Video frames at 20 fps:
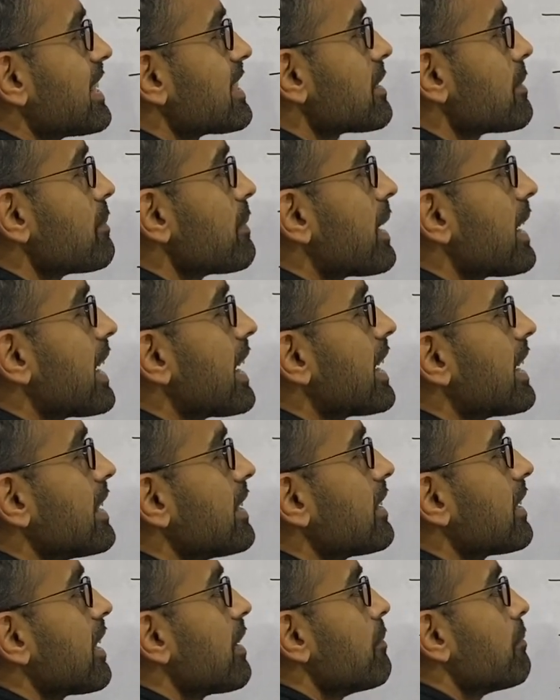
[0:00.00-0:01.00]
is a
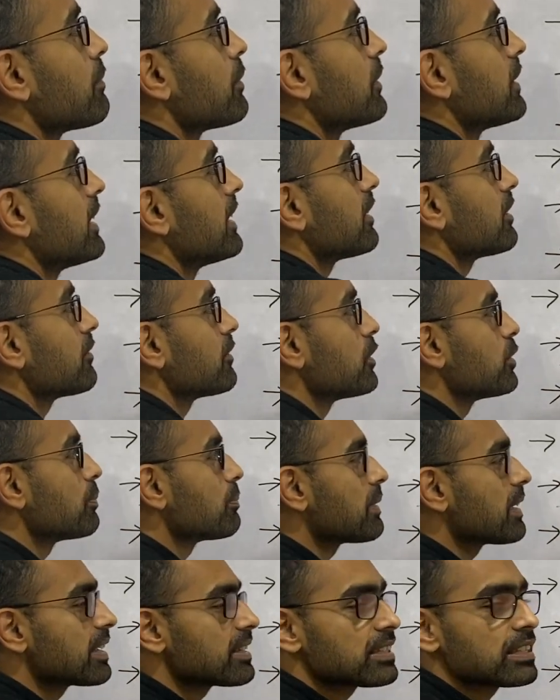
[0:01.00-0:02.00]
main component of
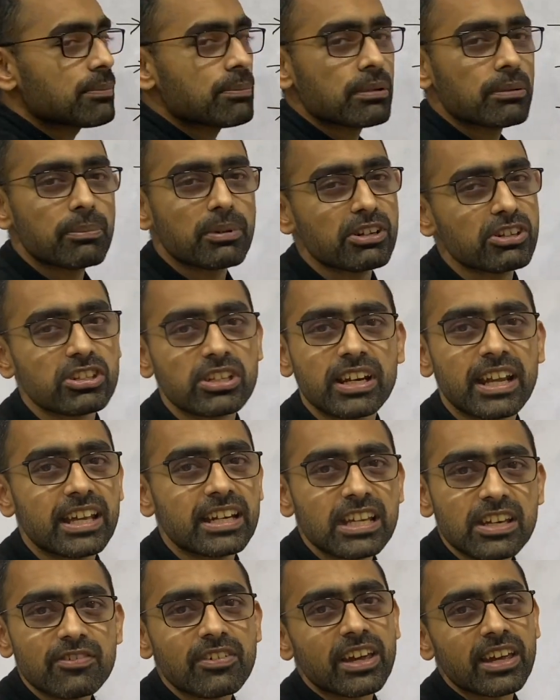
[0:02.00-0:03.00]
UPSC preparation
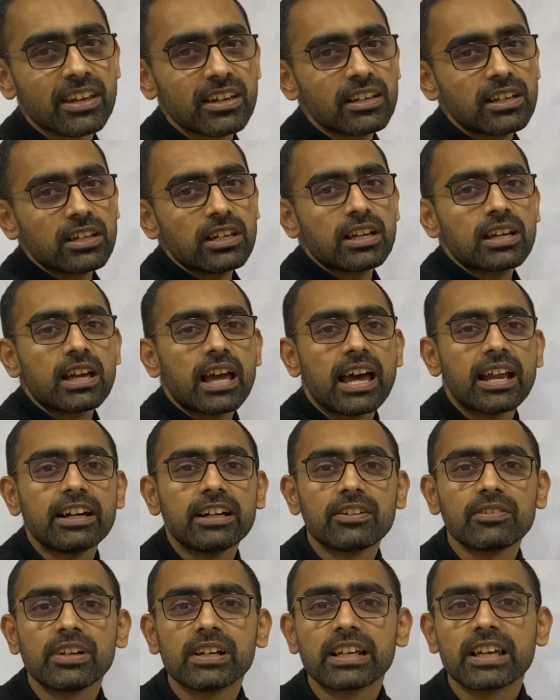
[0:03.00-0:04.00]
anyway, and
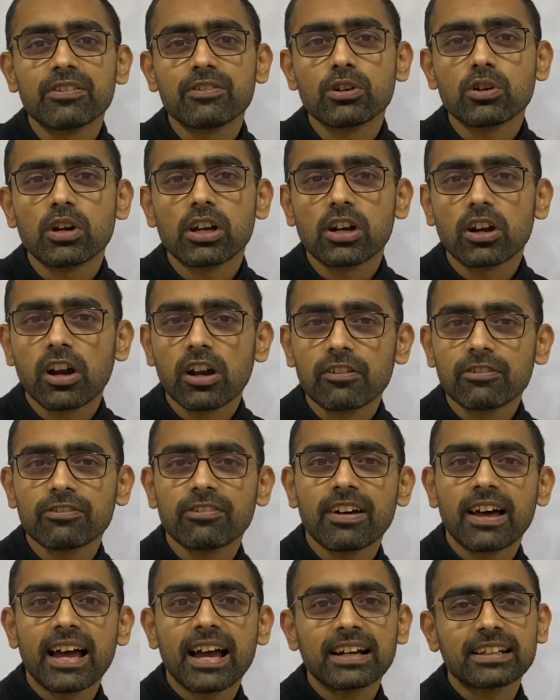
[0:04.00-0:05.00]
it will give you a lot of
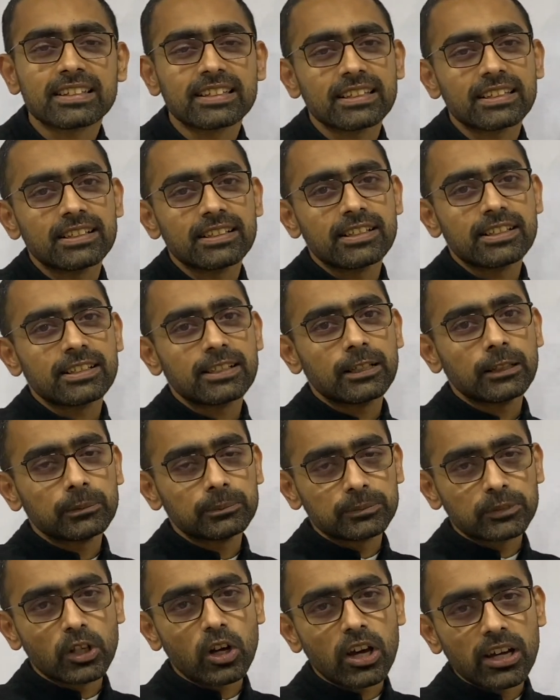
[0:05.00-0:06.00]
facts and
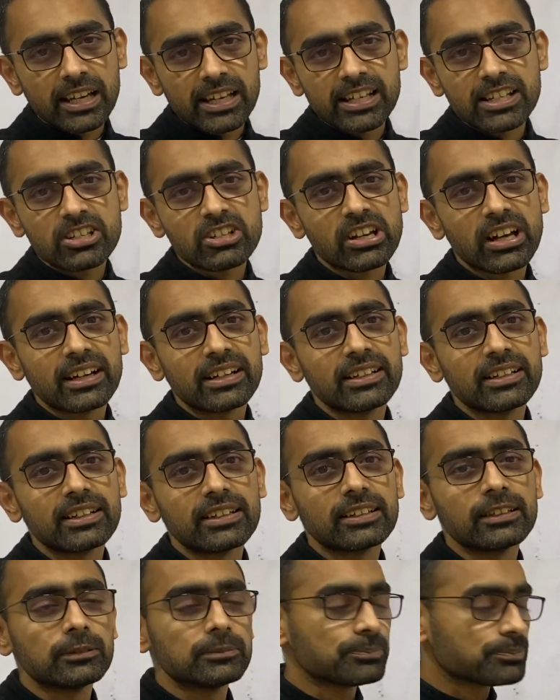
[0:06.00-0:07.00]
knowledge and
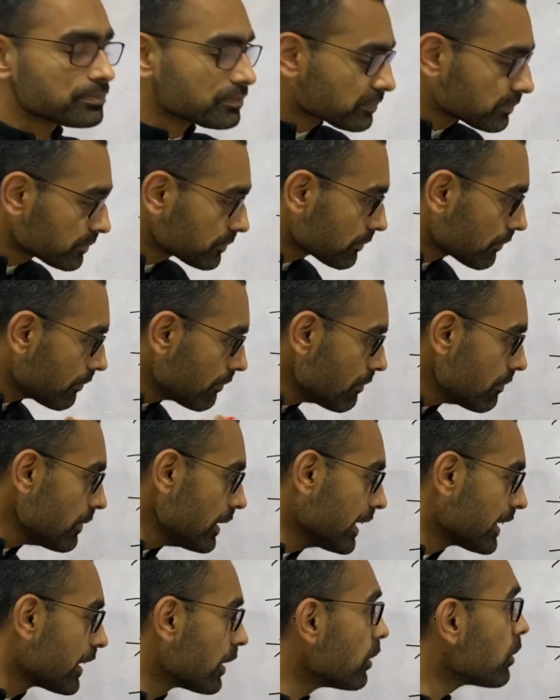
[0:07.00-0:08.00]

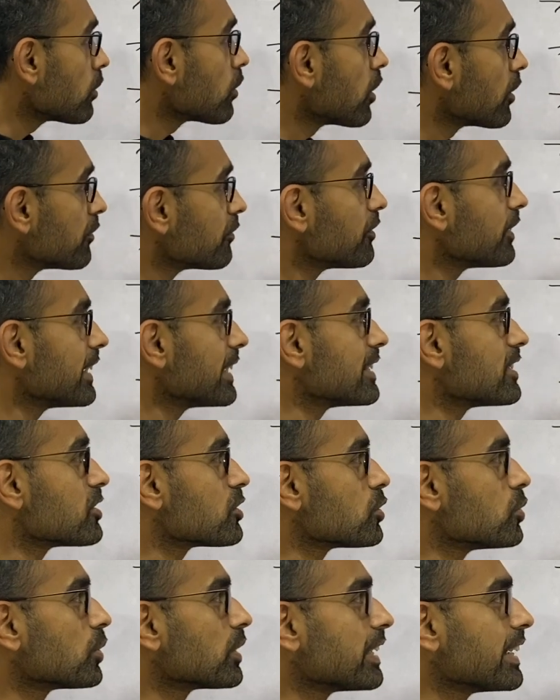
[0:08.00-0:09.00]

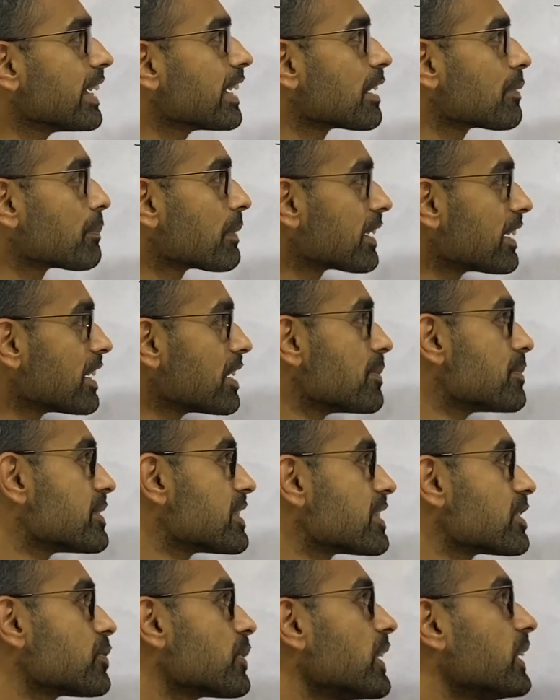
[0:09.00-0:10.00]
confidence to clear prelims
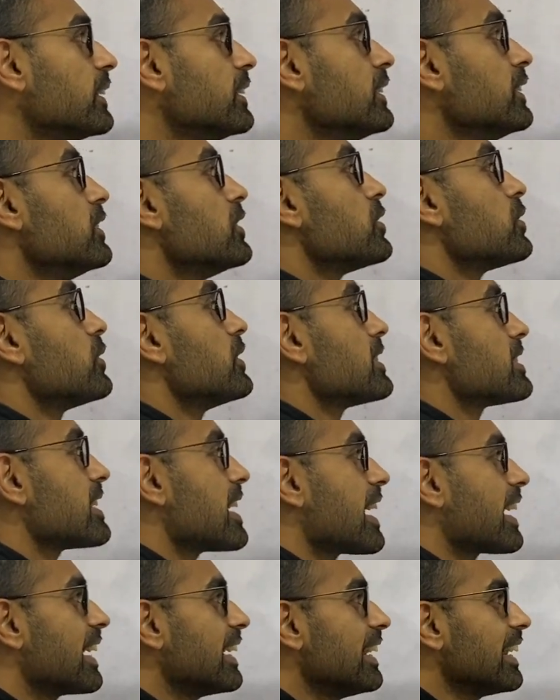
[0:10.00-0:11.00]
as well. So this
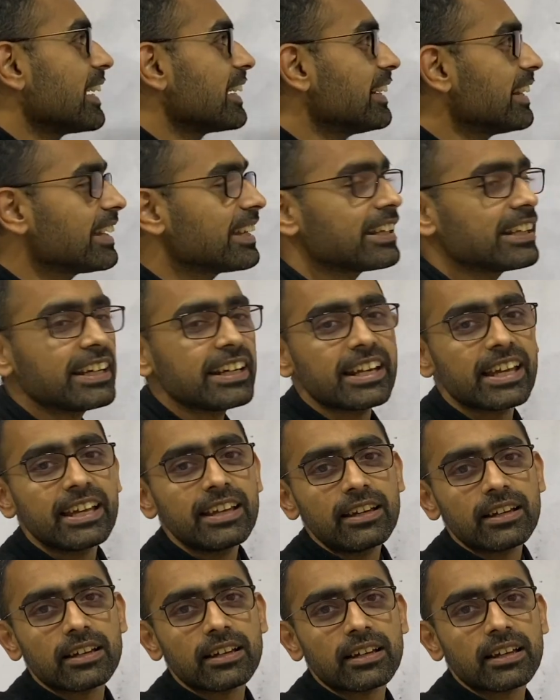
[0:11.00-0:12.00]
eclectic
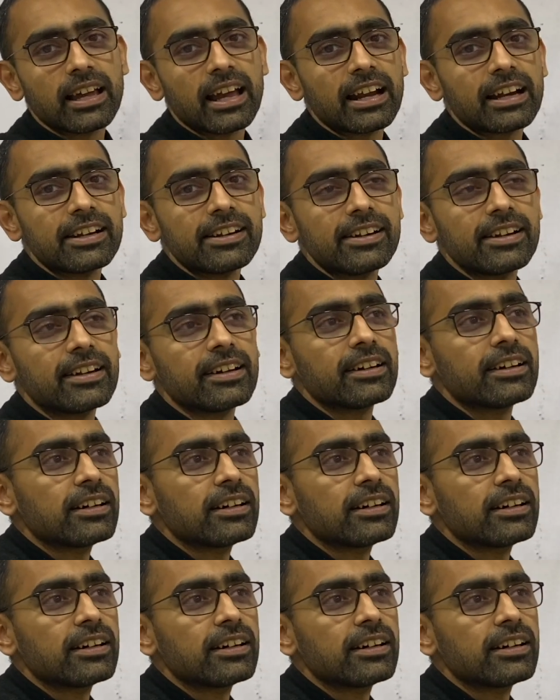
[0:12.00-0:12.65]
reading, and